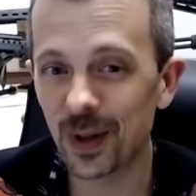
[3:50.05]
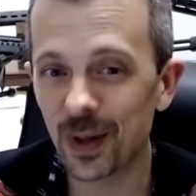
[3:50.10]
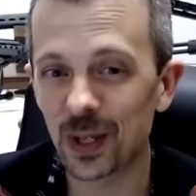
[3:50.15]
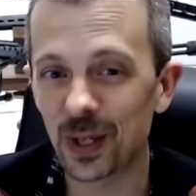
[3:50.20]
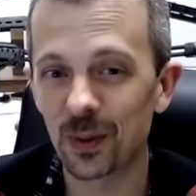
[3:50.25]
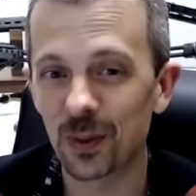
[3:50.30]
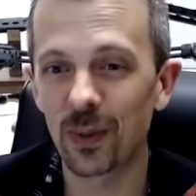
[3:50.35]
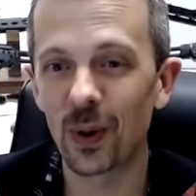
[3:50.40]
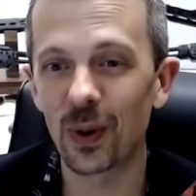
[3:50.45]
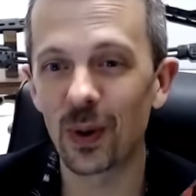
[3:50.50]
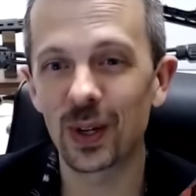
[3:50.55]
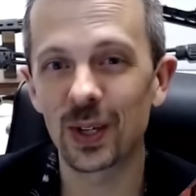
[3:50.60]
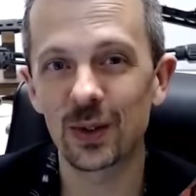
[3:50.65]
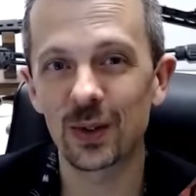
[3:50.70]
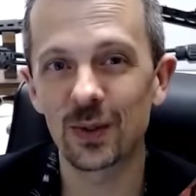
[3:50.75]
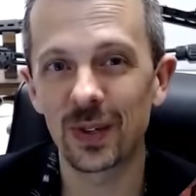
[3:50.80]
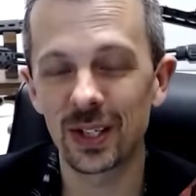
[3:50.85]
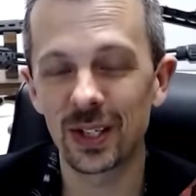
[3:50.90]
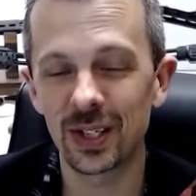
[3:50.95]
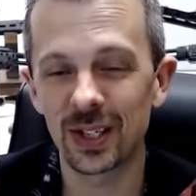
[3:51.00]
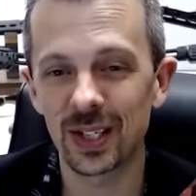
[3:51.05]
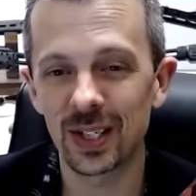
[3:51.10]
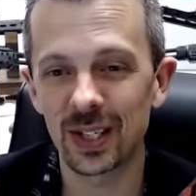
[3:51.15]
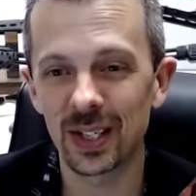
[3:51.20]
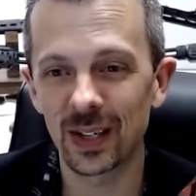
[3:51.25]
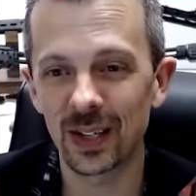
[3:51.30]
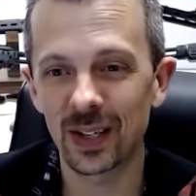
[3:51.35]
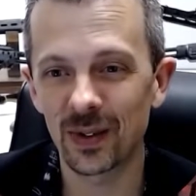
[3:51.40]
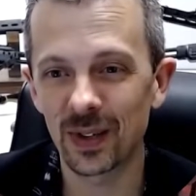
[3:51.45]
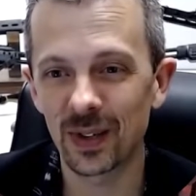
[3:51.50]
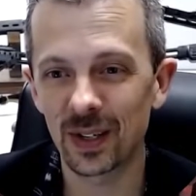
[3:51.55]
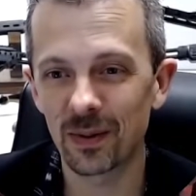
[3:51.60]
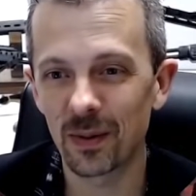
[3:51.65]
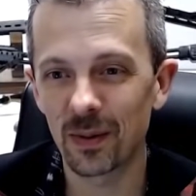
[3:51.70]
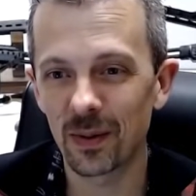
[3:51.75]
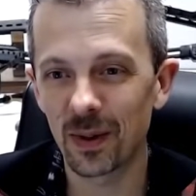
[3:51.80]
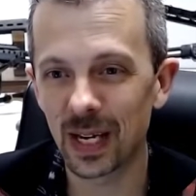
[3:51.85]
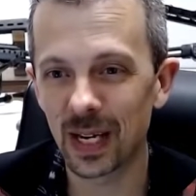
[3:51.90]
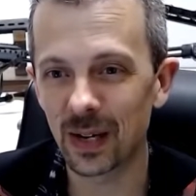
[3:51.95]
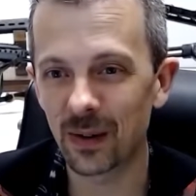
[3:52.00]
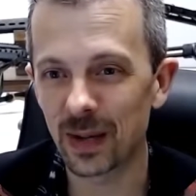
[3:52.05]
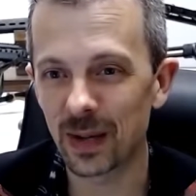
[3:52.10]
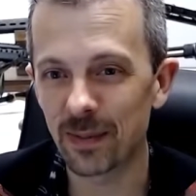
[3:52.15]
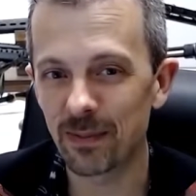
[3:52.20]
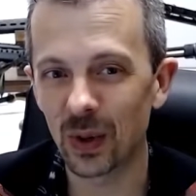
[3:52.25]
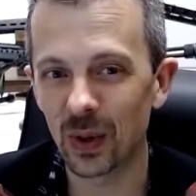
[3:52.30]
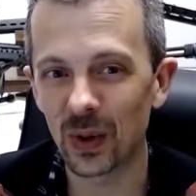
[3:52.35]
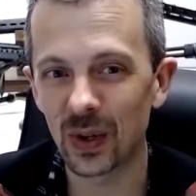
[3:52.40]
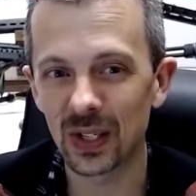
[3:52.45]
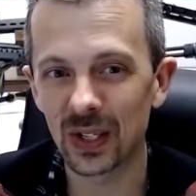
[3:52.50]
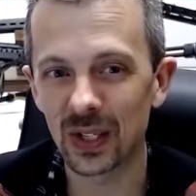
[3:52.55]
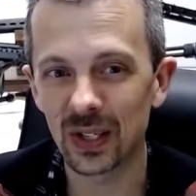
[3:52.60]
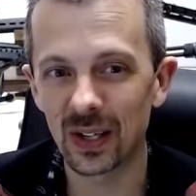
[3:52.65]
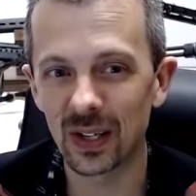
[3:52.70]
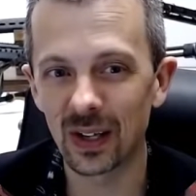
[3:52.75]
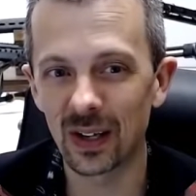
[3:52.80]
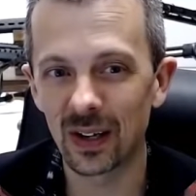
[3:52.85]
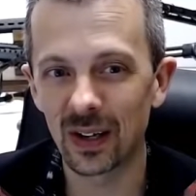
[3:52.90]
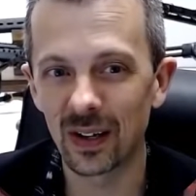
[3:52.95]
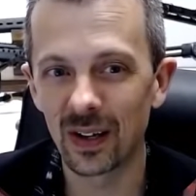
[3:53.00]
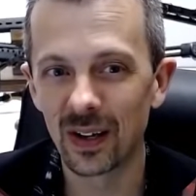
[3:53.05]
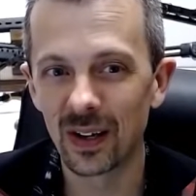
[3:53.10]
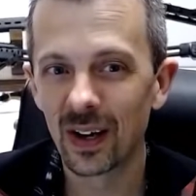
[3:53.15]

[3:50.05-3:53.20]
it's a bonkers feature to see on this equally bonkers gun.